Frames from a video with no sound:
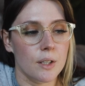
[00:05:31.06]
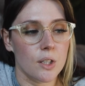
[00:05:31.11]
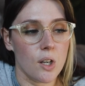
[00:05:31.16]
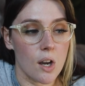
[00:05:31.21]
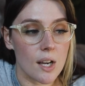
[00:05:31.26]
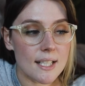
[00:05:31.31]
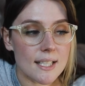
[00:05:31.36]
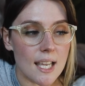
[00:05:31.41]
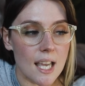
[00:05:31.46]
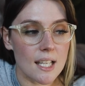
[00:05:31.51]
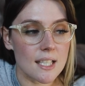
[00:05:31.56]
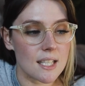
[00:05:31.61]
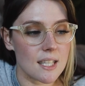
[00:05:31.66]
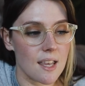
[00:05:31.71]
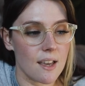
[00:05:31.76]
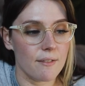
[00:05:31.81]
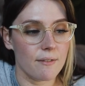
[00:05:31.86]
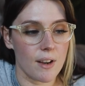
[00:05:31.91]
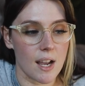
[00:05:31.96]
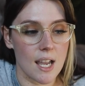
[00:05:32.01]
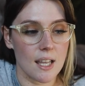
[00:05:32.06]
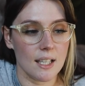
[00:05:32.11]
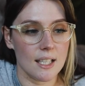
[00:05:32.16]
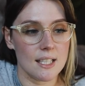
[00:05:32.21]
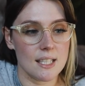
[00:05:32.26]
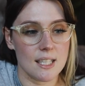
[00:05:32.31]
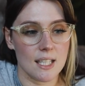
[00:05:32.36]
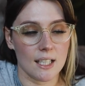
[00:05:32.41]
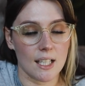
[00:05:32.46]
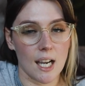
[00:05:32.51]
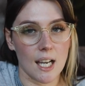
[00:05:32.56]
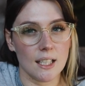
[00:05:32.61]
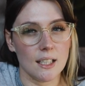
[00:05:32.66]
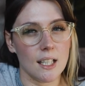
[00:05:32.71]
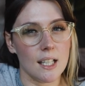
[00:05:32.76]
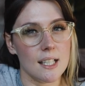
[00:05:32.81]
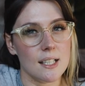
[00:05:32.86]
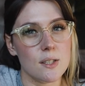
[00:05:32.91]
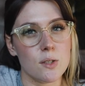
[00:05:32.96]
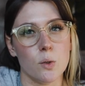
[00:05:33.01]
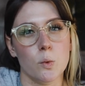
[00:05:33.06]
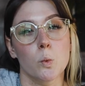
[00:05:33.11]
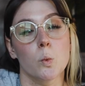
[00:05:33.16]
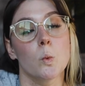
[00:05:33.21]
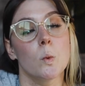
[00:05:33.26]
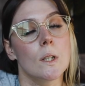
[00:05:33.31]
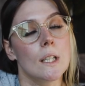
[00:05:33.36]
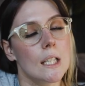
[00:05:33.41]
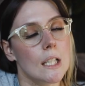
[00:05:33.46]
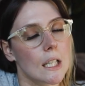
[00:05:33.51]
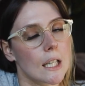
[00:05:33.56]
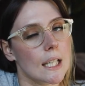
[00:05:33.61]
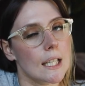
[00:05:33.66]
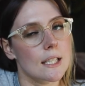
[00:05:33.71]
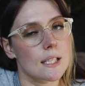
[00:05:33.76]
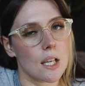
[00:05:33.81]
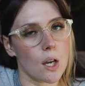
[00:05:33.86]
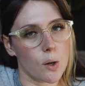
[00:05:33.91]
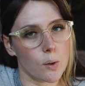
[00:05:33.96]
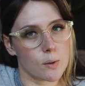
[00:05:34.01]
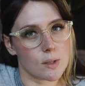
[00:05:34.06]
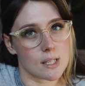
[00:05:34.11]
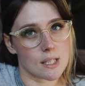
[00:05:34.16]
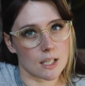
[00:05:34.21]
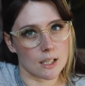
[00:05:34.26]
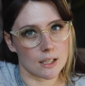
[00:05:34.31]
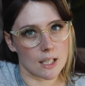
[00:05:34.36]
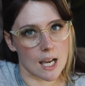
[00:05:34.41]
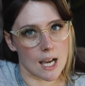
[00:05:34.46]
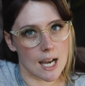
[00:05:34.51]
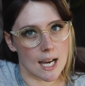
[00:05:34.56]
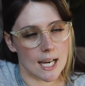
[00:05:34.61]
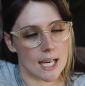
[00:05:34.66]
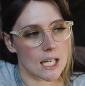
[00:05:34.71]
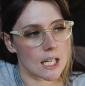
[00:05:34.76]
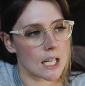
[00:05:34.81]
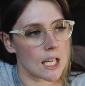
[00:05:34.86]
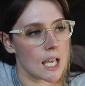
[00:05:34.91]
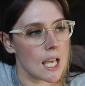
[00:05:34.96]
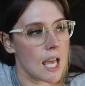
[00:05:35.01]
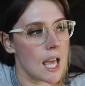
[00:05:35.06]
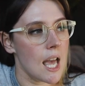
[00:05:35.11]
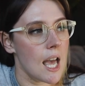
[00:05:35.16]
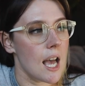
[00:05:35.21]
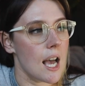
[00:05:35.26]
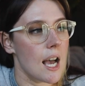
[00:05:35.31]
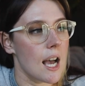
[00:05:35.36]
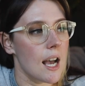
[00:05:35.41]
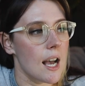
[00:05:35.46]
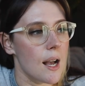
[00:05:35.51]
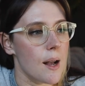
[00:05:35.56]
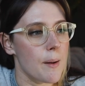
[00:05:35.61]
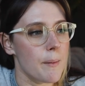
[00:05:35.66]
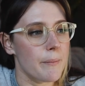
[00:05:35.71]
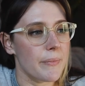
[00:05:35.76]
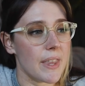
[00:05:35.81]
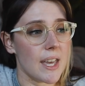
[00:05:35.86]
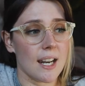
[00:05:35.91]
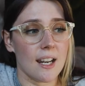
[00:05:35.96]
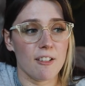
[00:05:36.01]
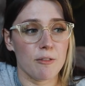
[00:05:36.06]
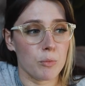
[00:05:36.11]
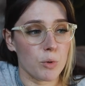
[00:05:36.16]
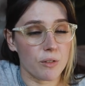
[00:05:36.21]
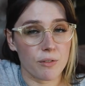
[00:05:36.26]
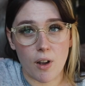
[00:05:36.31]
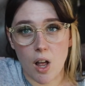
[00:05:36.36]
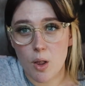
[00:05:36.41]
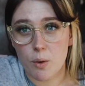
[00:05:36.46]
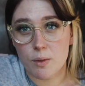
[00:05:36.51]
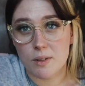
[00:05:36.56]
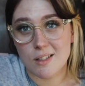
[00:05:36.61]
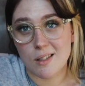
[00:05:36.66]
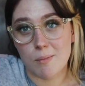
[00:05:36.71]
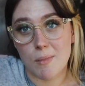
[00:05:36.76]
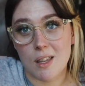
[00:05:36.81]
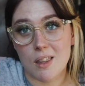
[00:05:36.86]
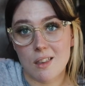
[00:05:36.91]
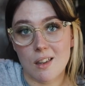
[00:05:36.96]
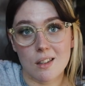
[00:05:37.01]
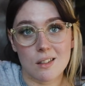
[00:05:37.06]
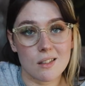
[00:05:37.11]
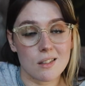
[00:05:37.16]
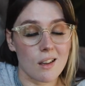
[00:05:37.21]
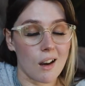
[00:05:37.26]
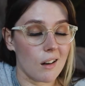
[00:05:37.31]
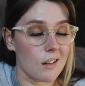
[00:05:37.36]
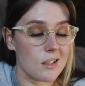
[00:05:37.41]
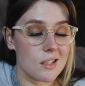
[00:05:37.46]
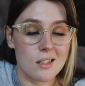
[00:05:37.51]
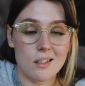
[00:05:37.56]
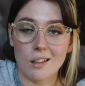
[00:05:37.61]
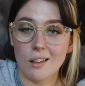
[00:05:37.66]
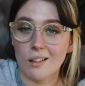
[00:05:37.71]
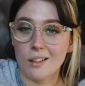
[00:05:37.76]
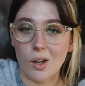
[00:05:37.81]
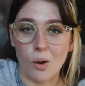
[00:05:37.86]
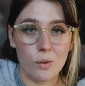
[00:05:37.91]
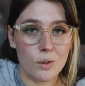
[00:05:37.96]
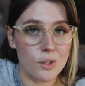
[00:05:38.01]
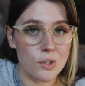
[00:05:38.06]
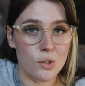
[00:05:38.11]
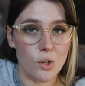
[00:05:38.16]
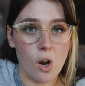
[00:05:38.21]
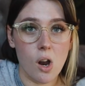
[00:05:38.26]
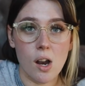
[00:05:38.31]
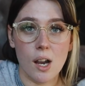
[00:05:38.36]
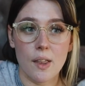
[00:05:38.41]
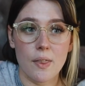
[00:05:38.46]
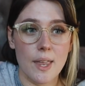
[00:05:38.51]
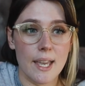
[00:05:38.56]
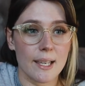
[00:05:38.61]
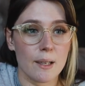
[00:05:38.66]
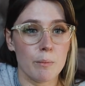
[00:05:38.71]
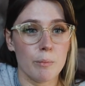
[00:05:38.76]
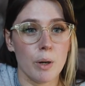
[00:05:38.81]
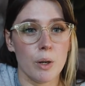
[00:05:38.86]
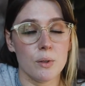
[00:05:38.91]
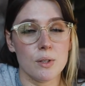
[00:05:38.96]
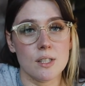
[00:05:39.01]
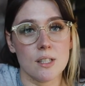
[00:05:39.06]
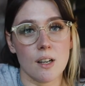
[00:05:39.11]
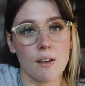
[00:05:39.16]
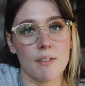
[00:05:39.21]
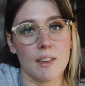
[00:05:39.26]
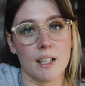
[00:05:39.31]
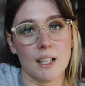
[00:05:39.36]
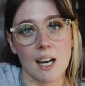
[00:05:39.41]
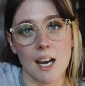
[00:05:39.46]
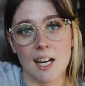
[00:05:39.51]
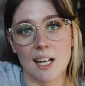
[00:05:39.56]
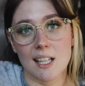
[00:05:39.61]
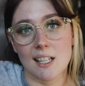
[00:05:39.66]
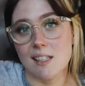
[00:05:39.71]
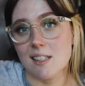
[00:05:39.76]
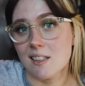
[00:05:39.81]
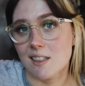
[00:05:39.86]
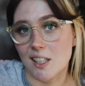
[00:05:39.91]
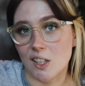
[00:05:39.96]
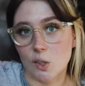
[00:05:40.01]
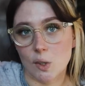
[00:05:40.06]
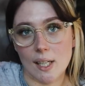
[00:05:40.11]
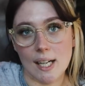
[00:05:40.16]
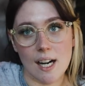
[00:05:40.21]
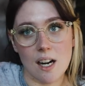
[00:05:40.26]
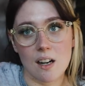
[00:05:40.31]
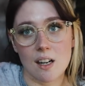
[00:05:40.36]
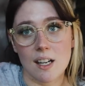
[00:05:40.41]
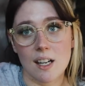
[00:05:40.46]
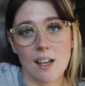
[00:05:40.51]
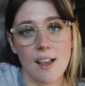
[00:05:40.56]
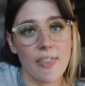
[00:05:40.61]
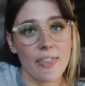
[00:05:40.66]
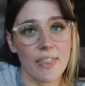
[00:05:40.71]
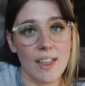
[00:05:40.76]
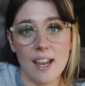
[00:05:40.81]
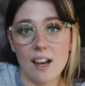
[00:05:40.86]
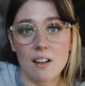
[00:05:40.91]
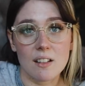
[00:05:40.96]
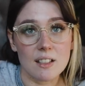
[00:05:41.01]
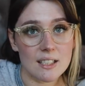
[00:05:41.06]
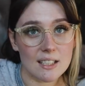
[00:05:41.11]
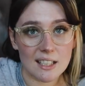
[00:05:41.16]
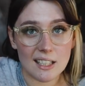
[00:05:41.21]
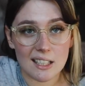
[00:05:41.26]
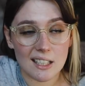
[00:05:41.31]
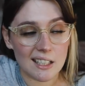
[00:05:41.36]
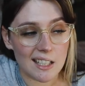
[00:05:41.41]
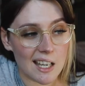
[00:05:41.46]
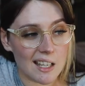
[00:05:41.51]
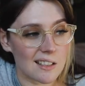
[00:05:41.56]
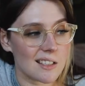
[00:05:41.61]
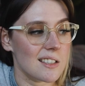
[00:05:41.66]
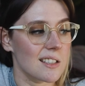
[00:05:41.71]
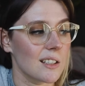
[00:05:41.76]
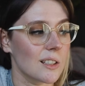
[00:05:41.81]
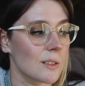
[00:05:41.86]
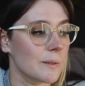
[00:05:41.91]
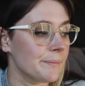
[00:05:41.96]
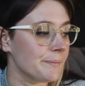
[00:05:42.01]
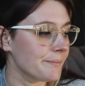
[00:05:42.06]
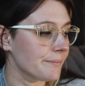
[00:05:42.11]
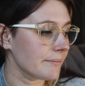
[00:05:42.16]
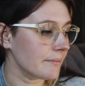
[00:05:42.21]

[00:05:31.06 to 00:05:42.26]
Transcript: content that violates the guidelines or really toes the line um, that have more followers than me that are still going strong and they can post stuff that kind of is in the gray area and they aren't deleted yet so